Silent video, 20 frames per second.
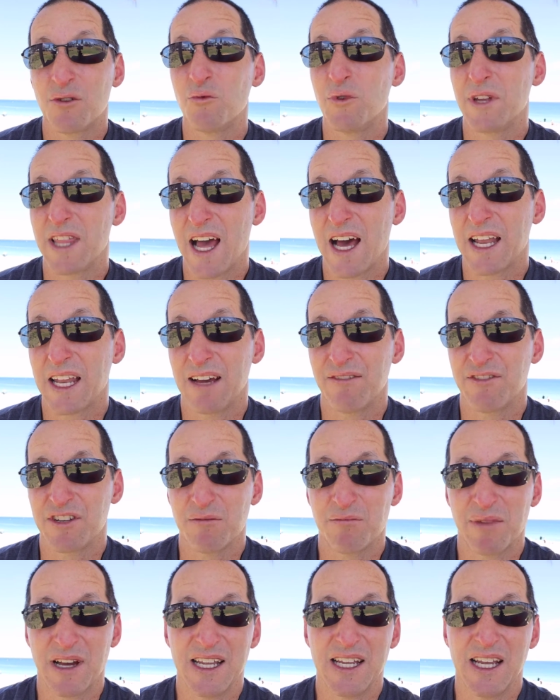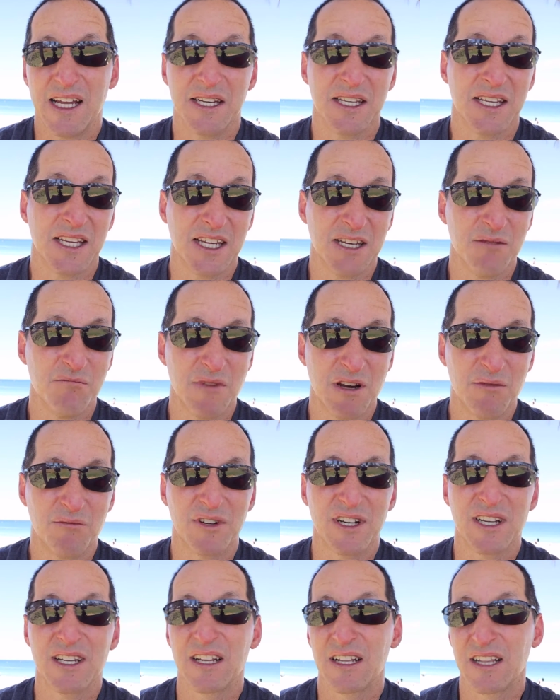without having to pay any
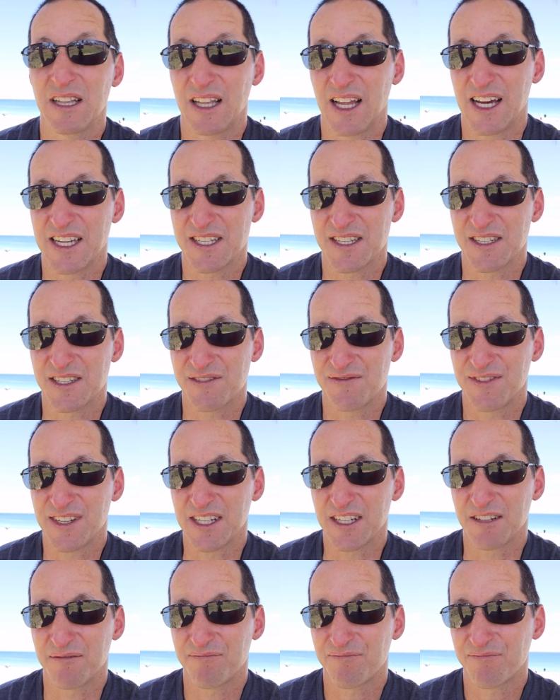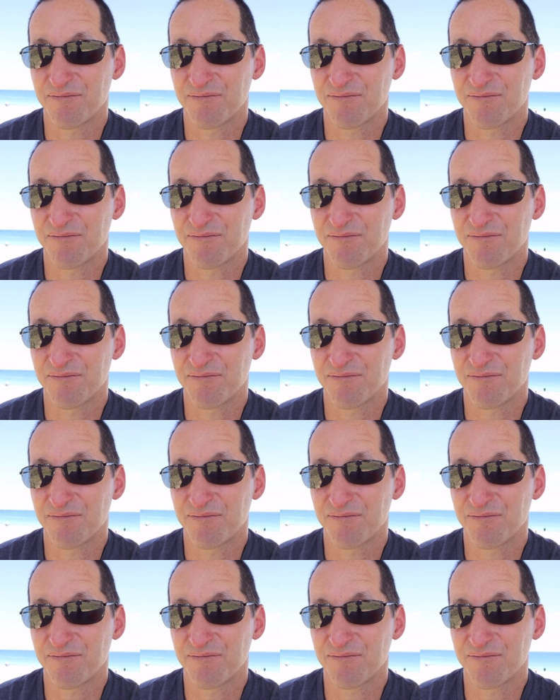in-memory license fee.